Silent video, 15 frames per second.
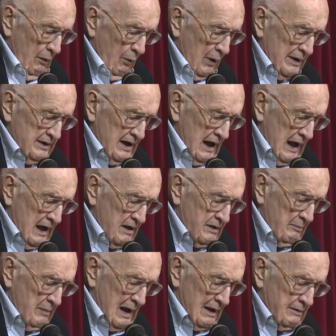One day, the
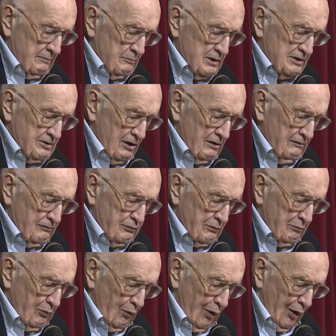men returned
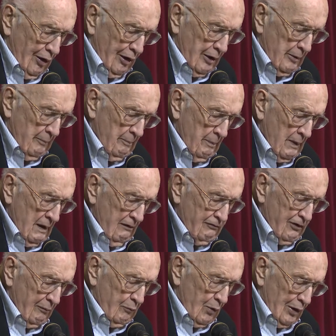from war,
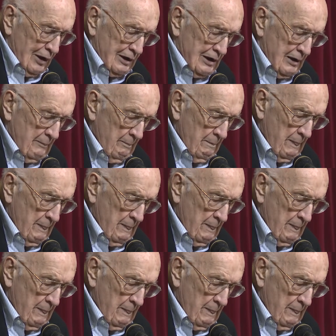from work,